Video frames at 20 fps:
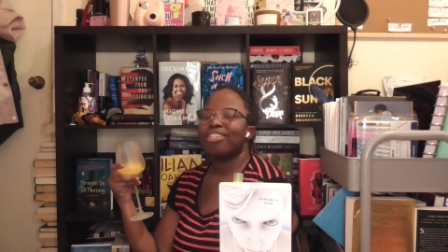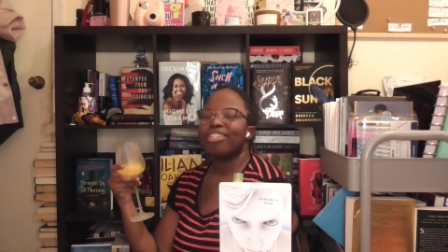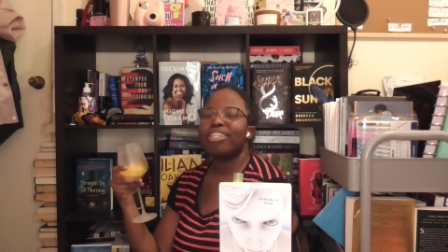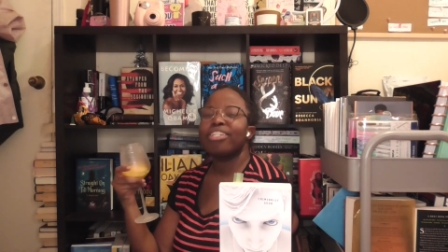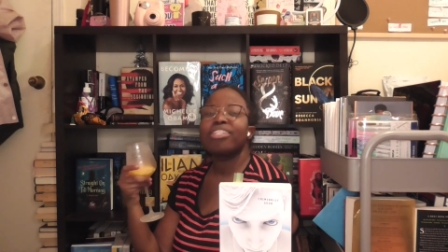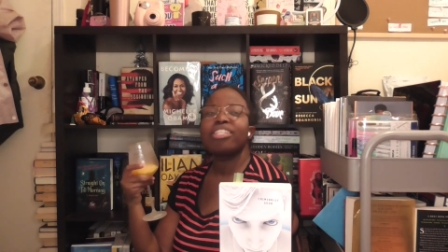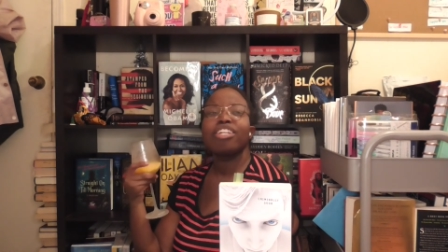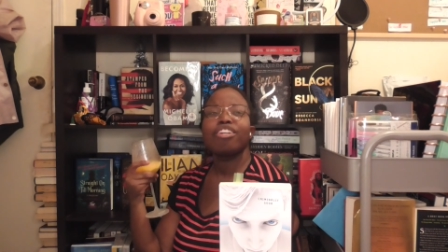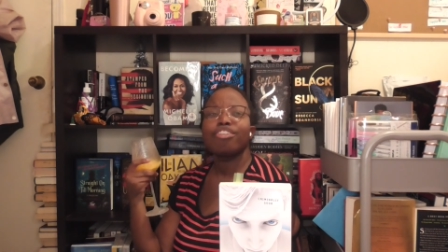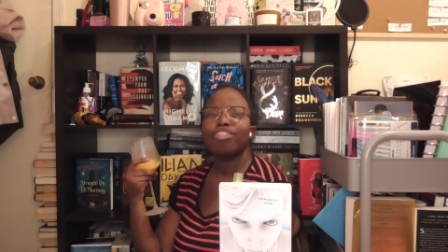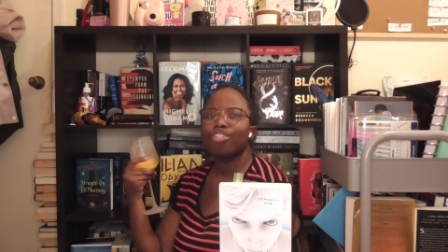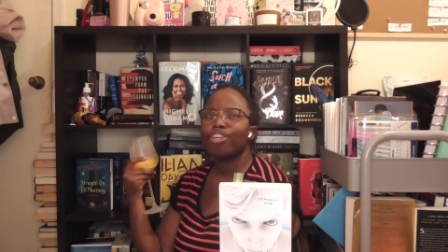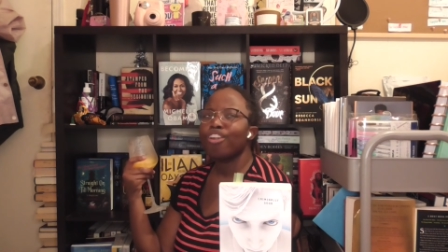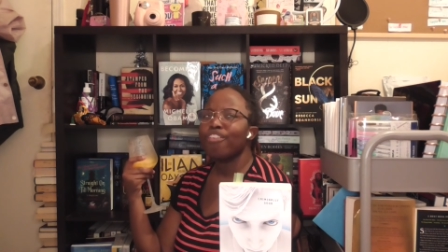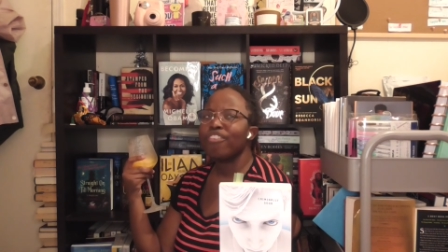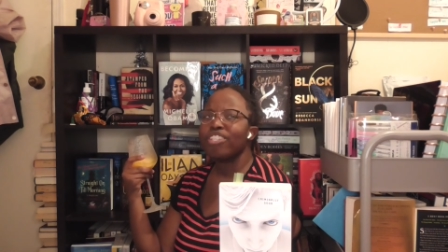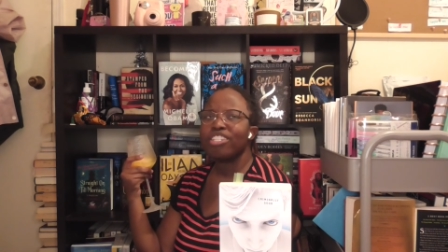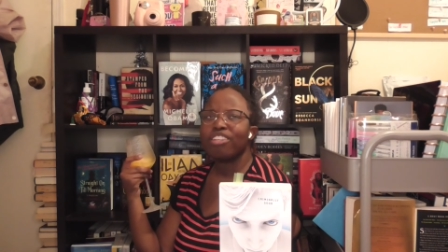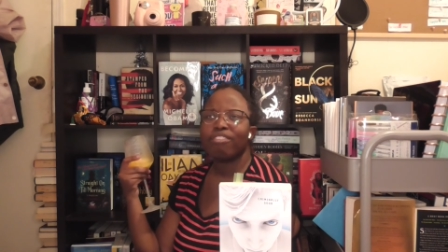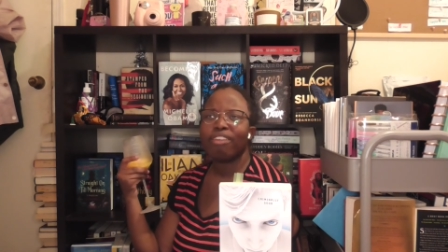the Secret
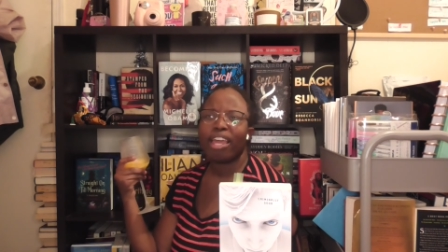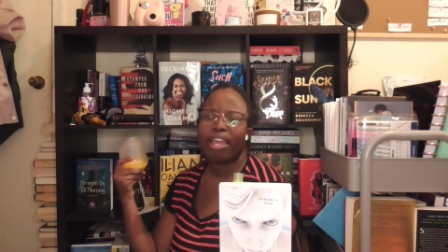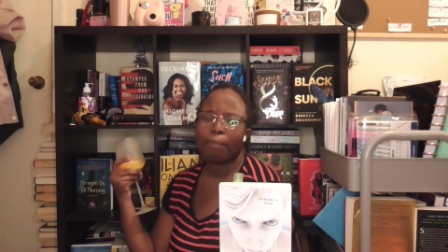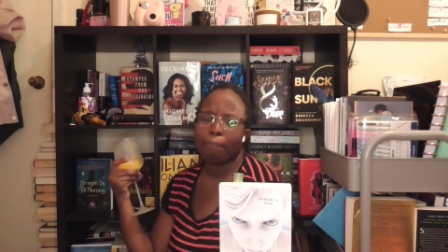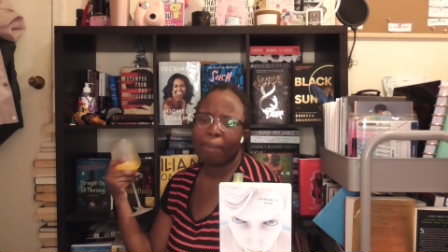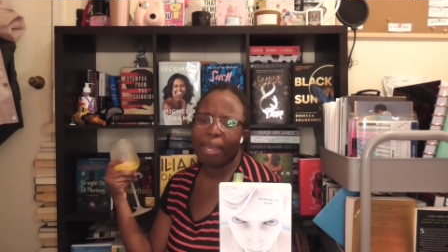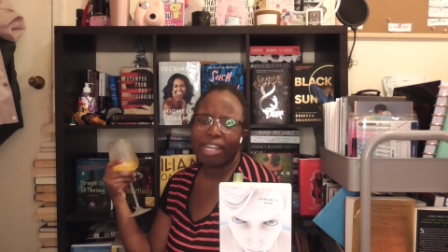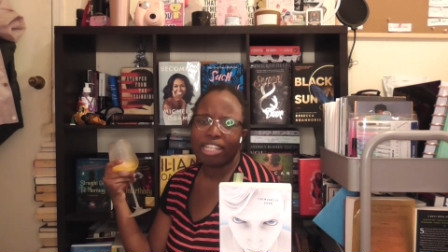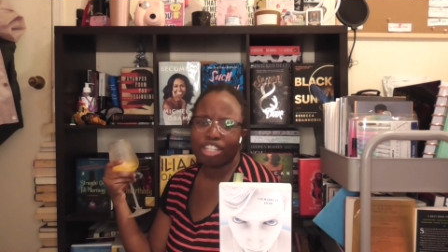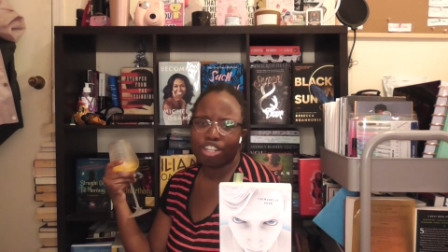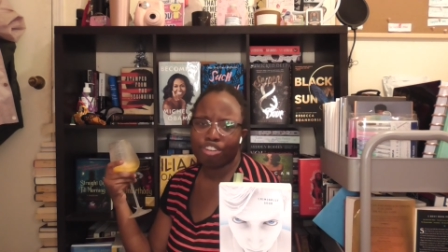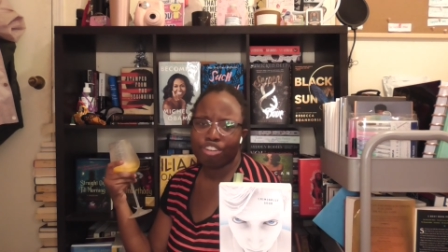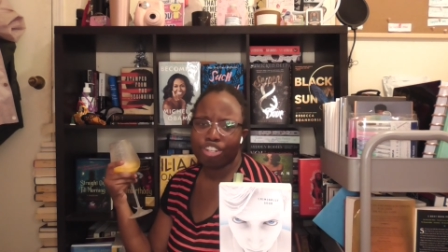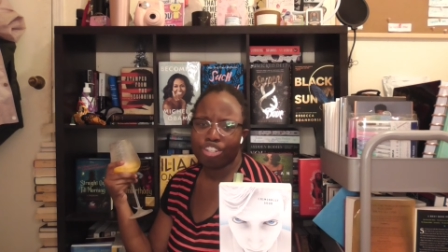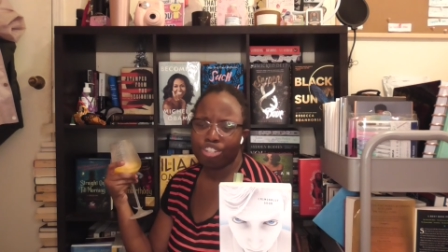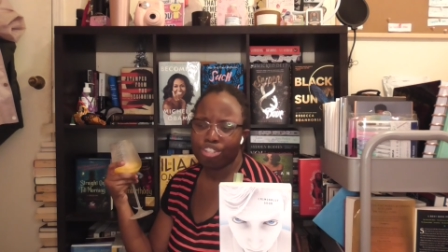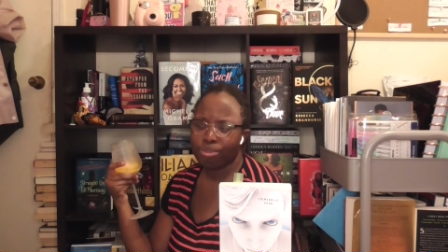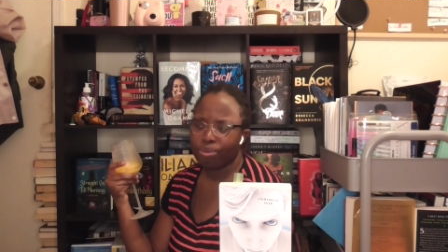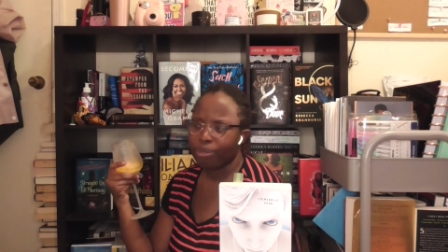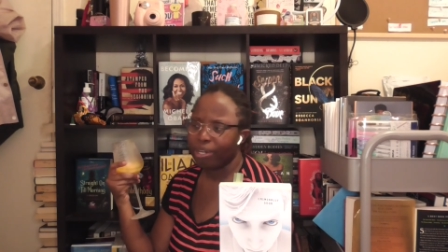Service of like magic
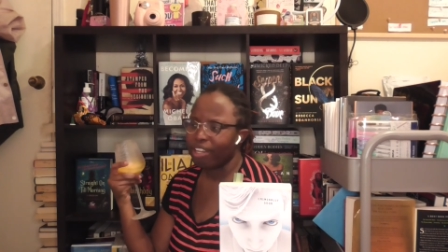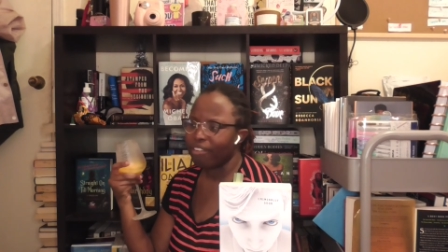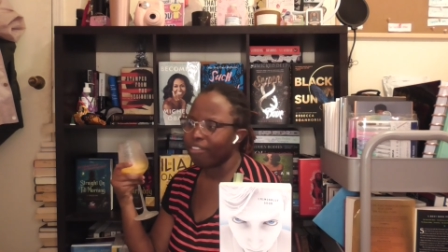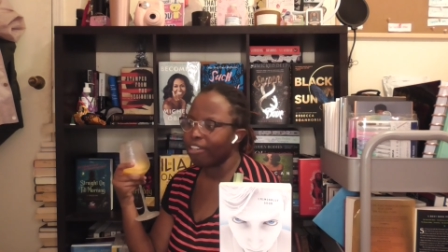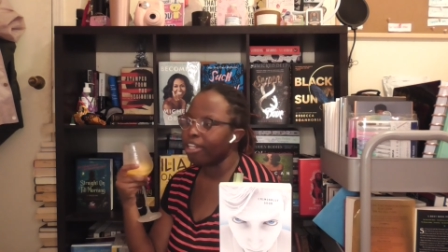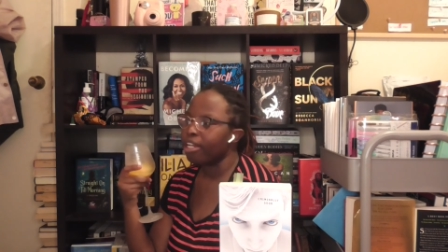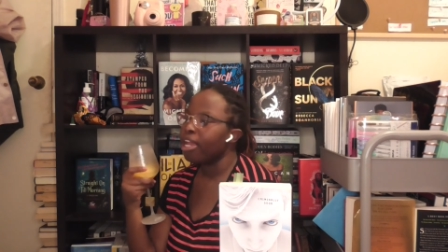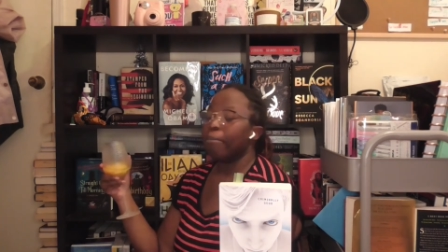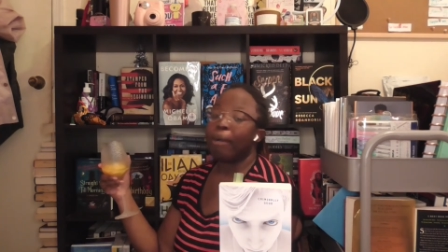creatures or whatever.